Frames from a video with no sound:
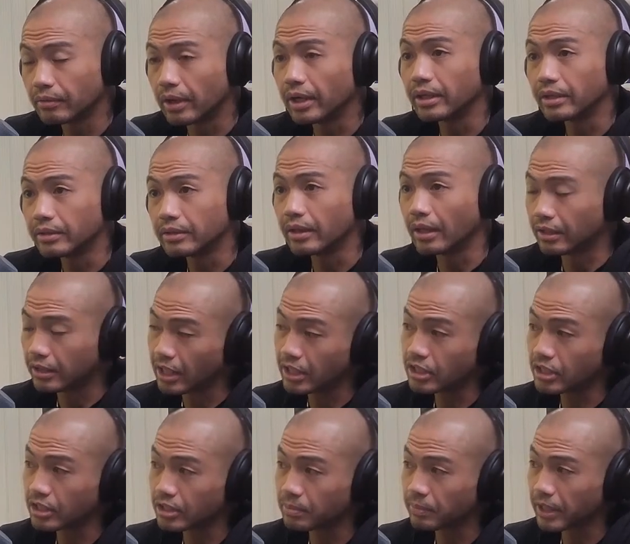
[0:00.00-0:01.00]
Right?
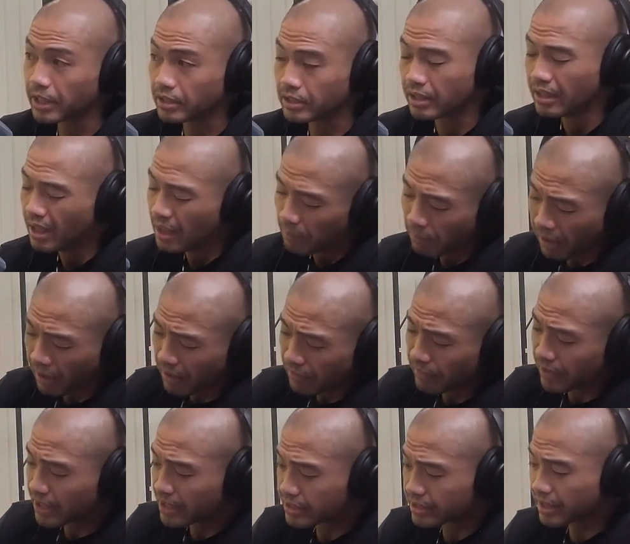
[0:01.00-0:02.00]
That's just because part
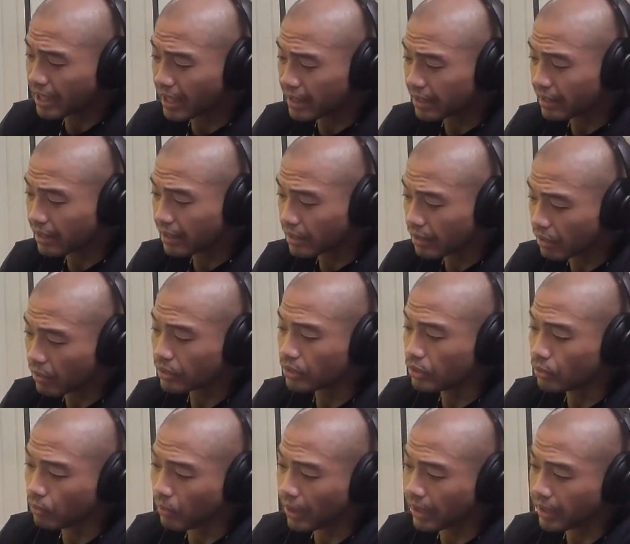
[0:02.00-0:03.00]
of it is kind of like, oh,
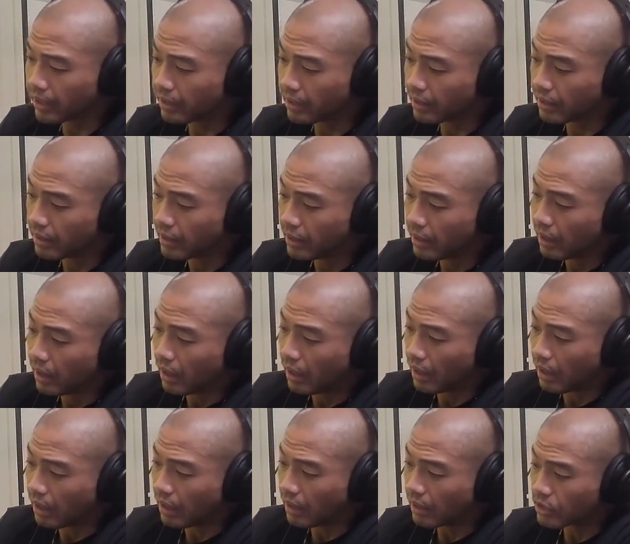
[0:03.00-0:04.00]
you want to...
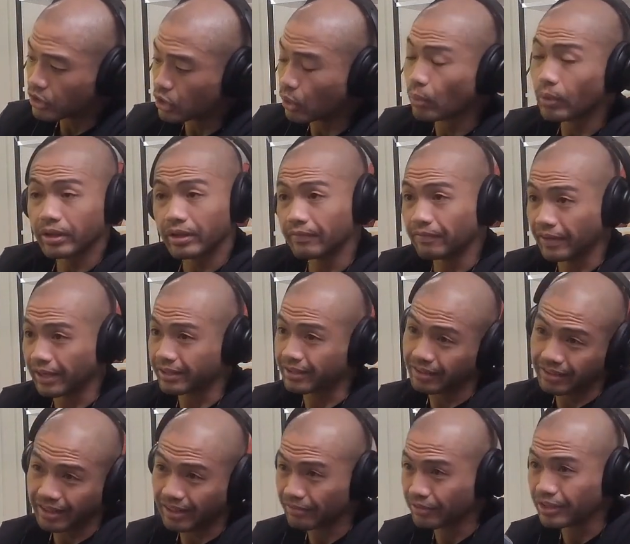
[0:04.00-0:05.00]
show her the fact
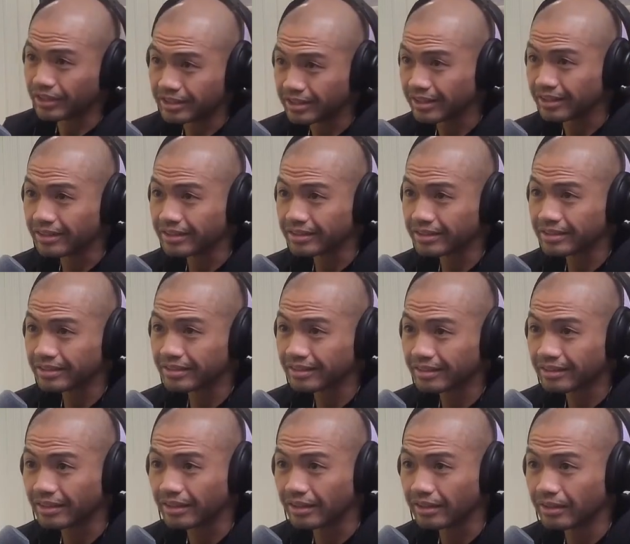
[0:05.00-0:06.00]
that you have good taste,
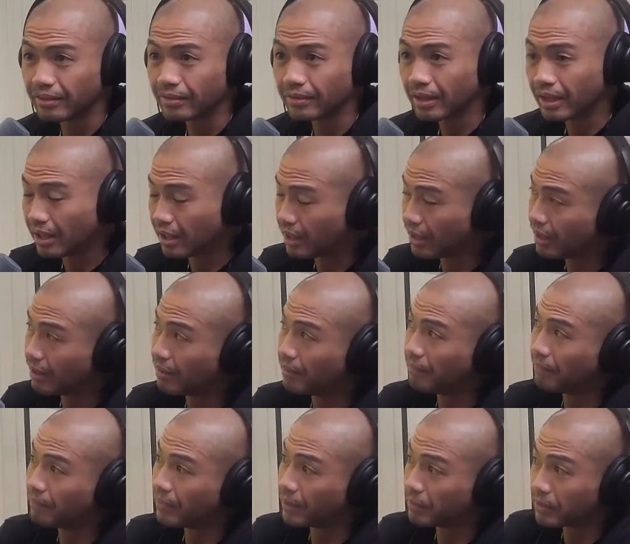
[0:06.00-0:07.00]
you know.
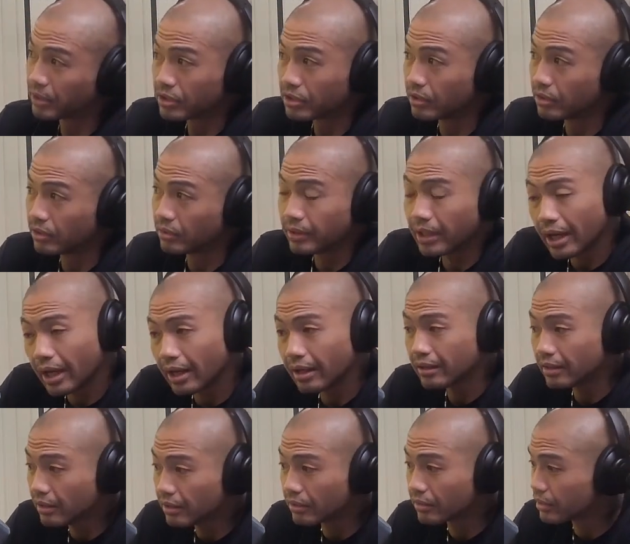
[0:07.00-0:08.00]
Number two, yeah,
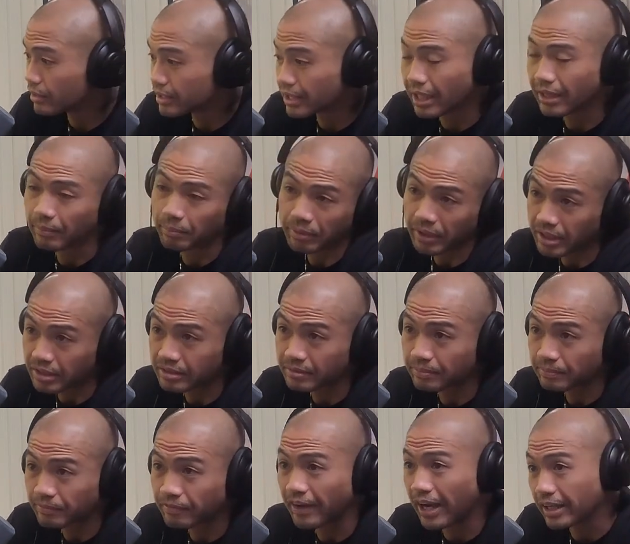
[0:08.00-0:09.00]
you know, there's that impress
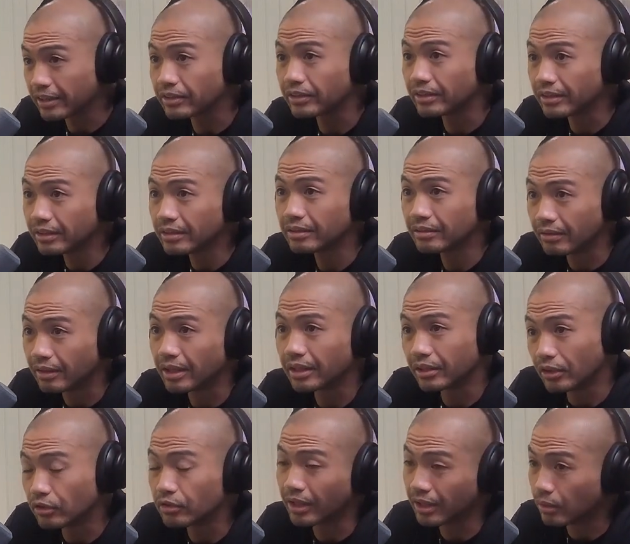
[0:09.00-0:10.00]
factor, right?
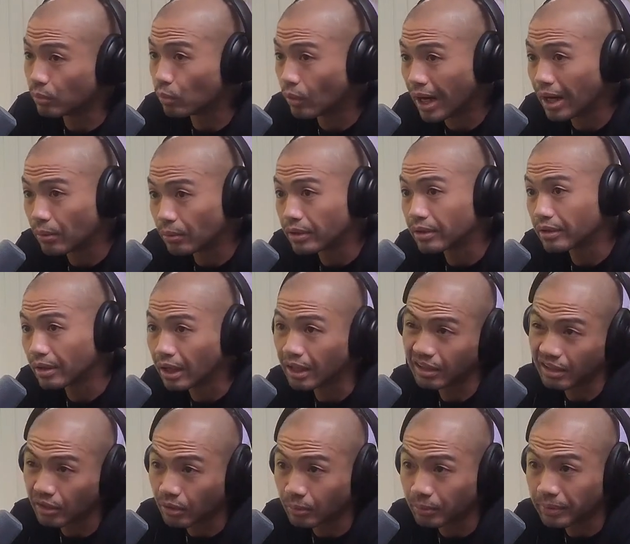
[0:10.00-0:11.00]
You're trying to wow her a
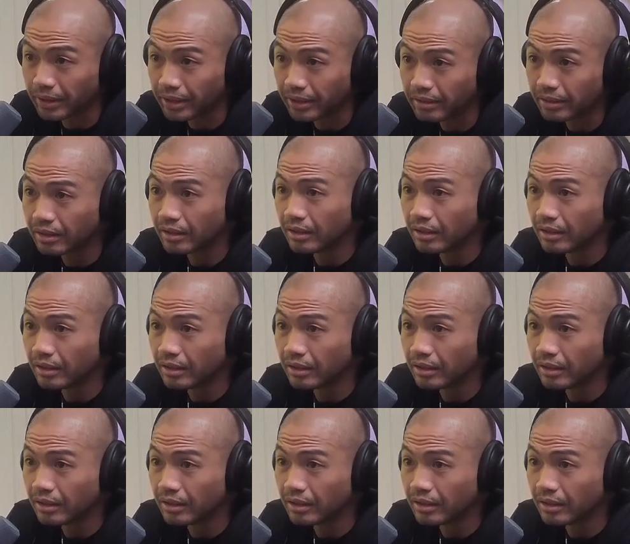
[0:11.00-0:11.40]
little bit,